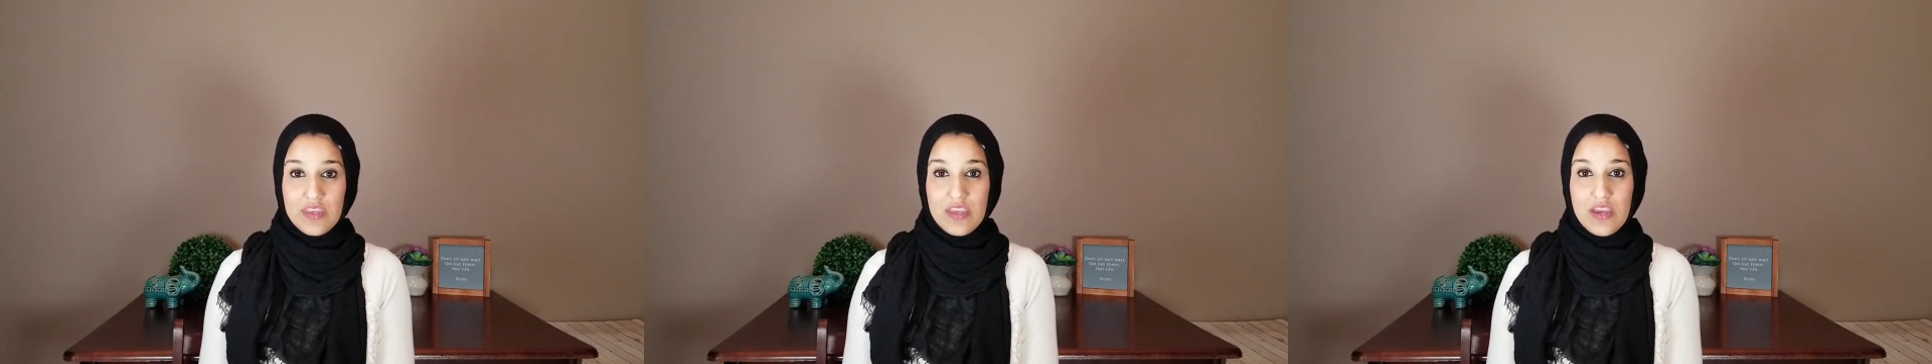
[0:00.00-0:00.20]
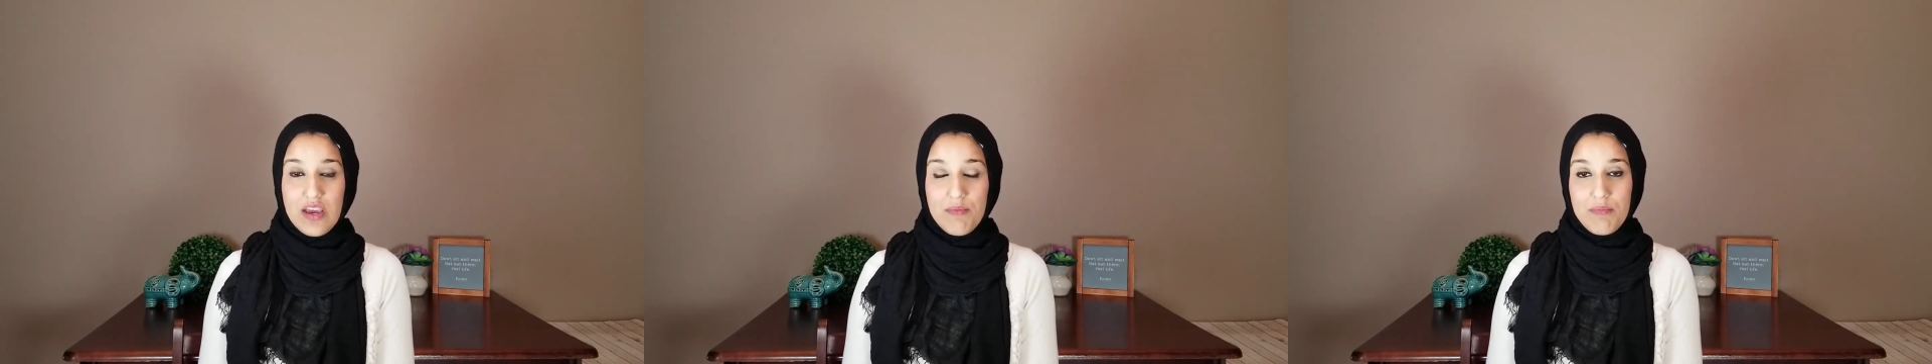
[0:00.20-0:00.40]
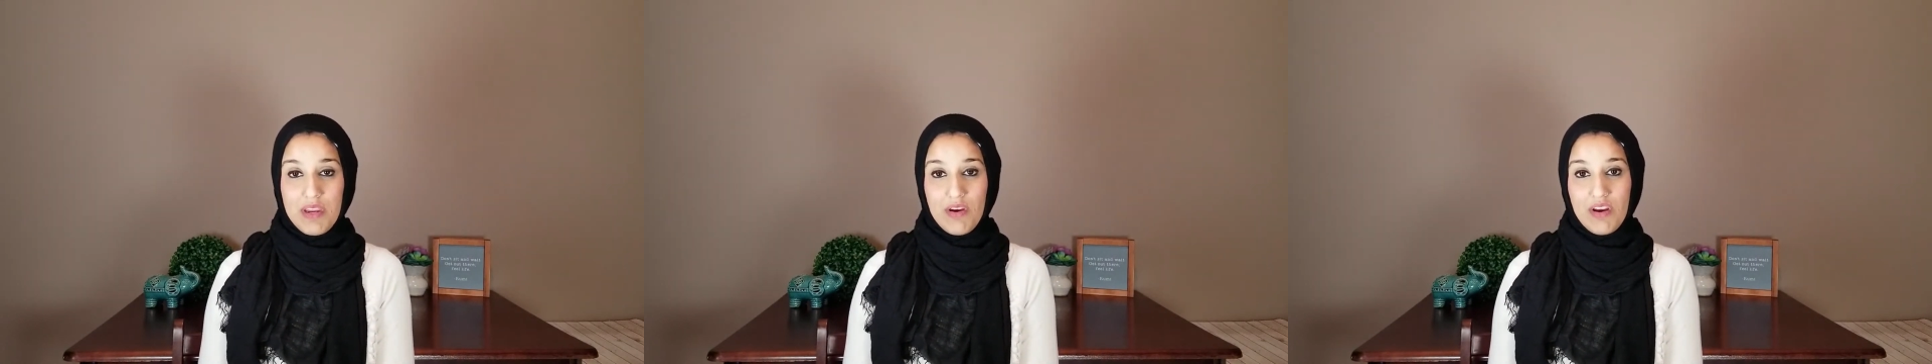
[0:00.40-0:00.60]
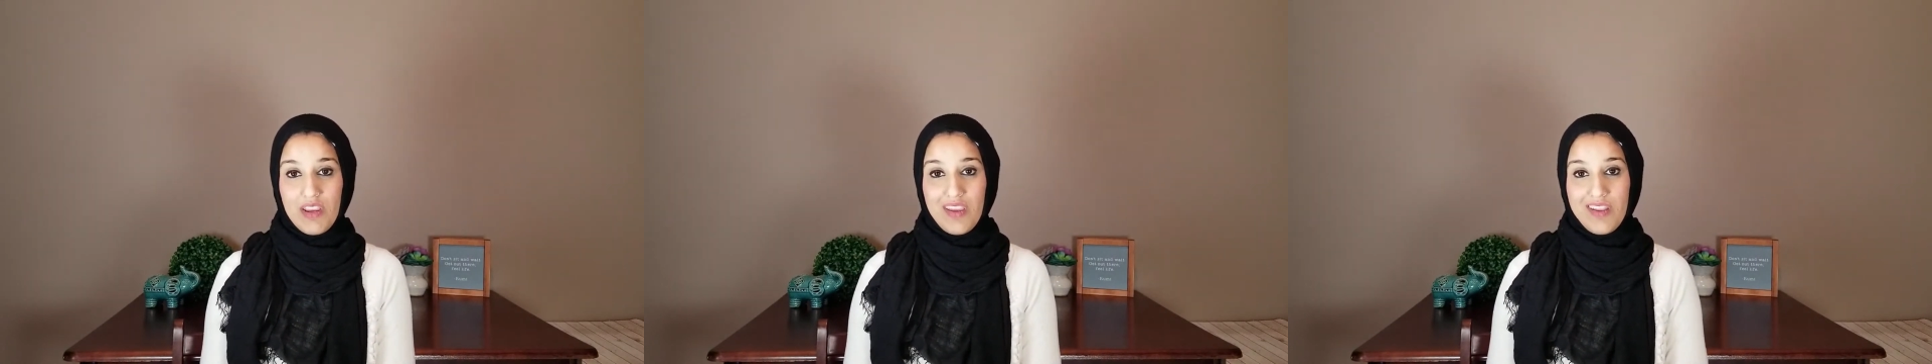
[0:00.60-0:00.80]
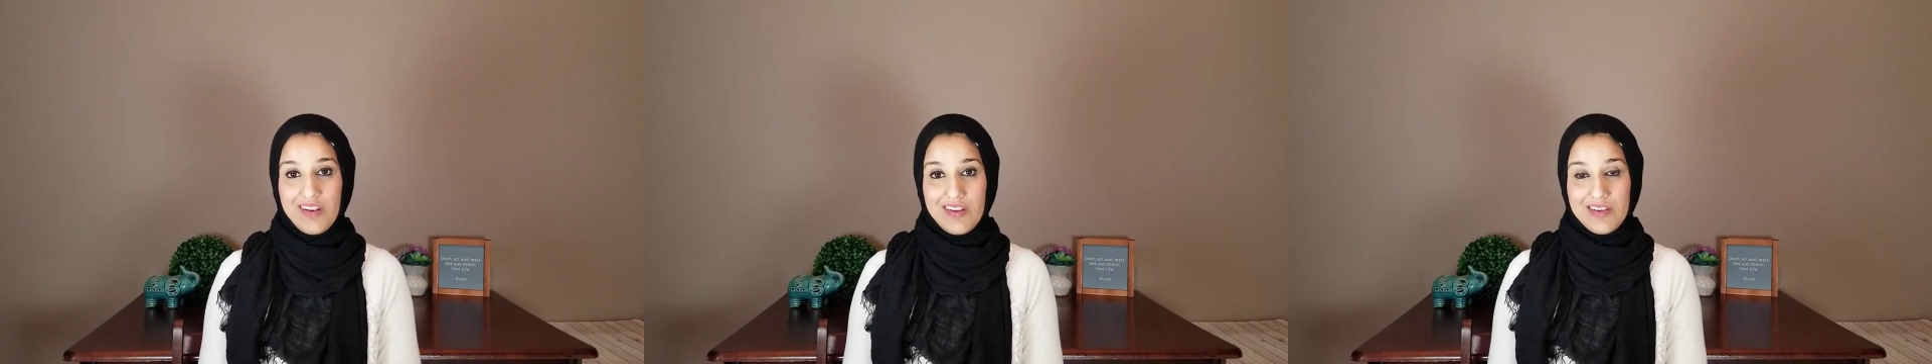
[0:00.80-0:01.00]
the
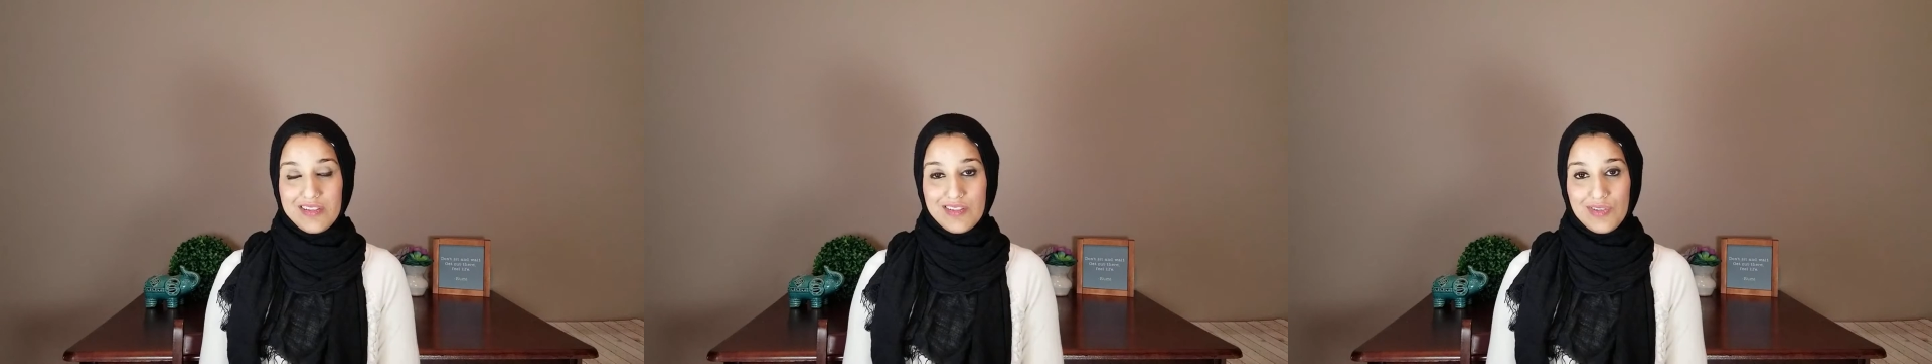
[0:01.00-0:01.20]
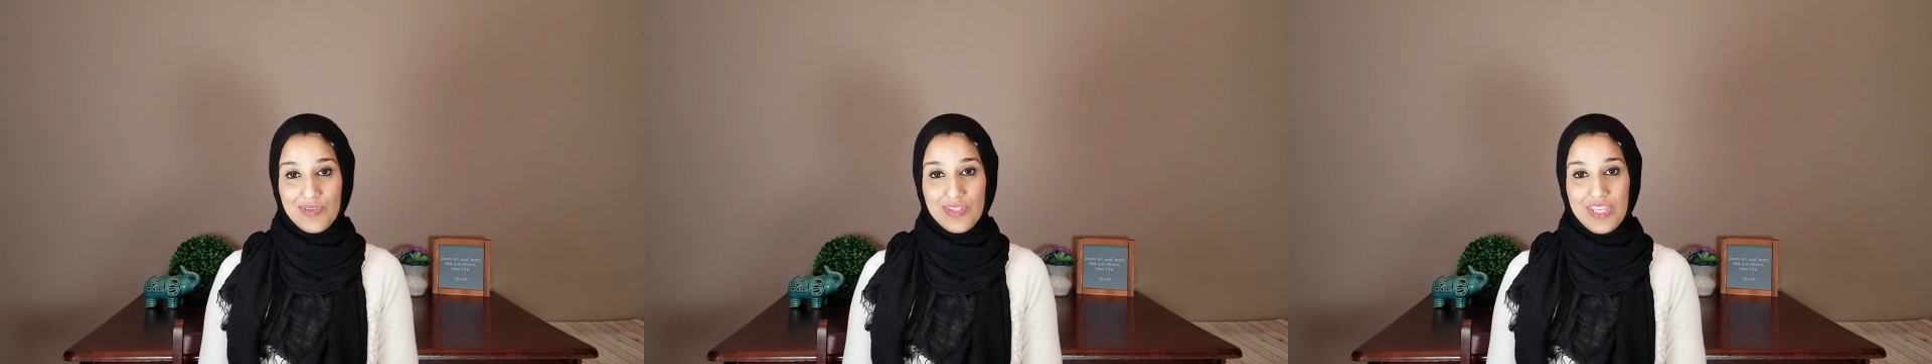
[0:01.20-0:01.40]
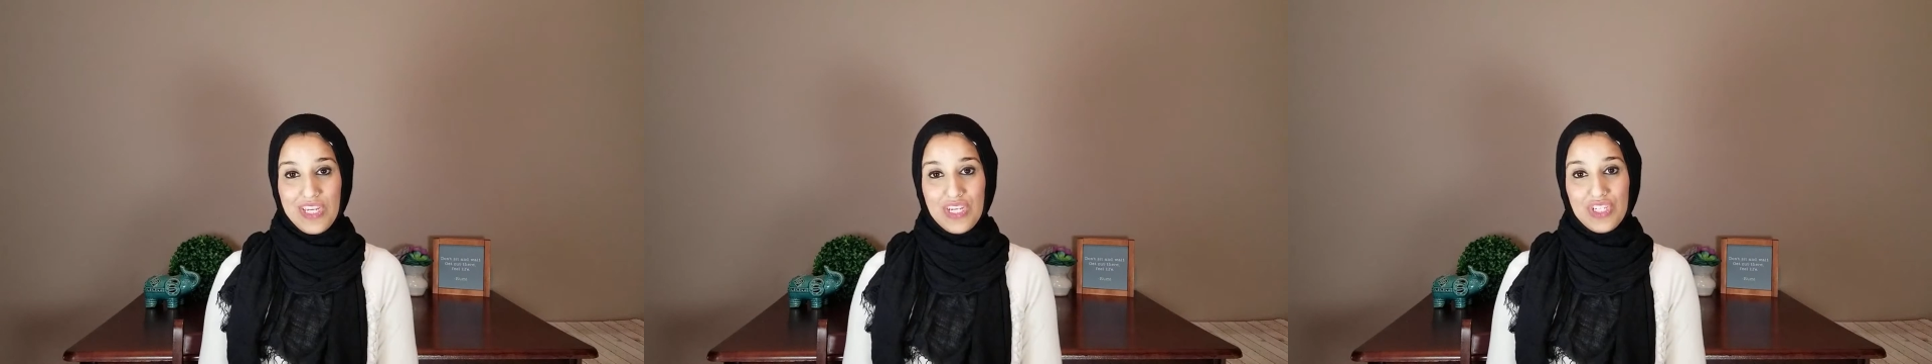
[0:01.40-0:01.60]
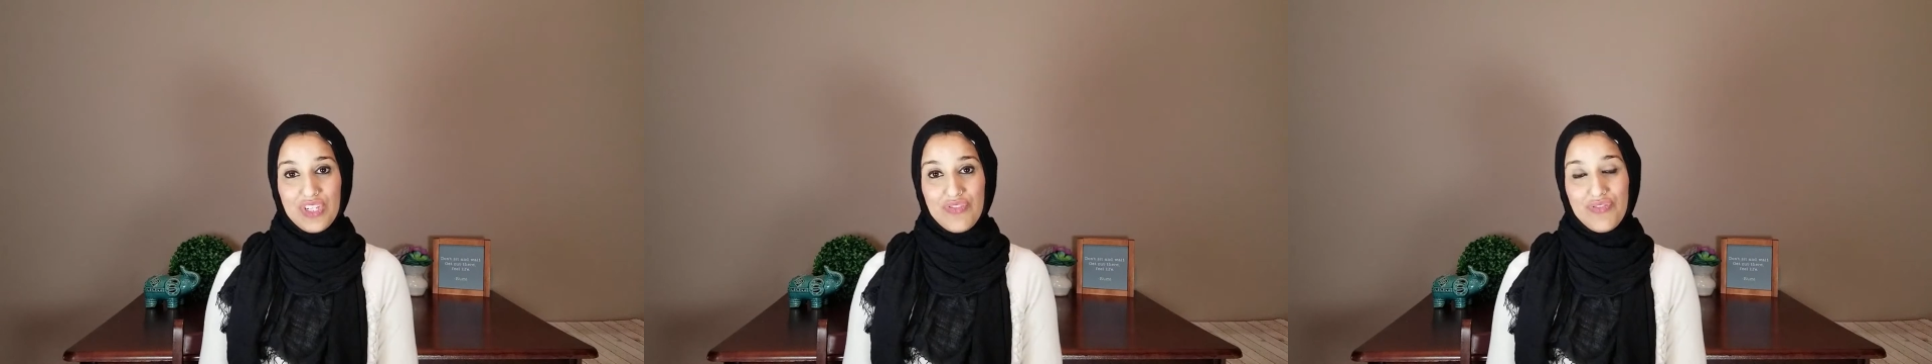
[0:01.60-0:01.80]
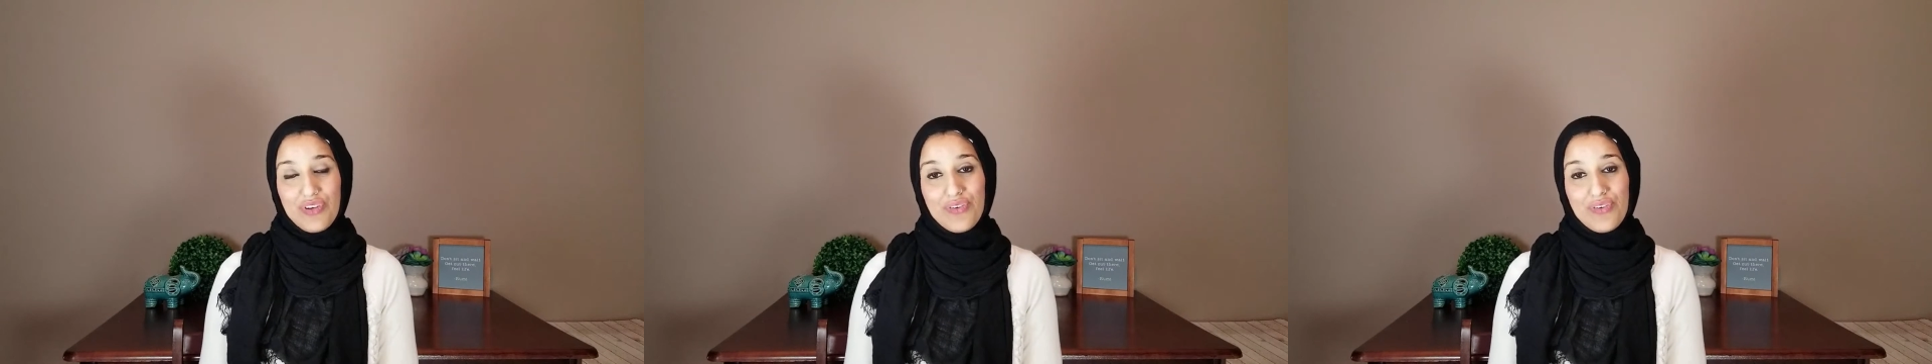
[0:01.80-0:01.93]
American Association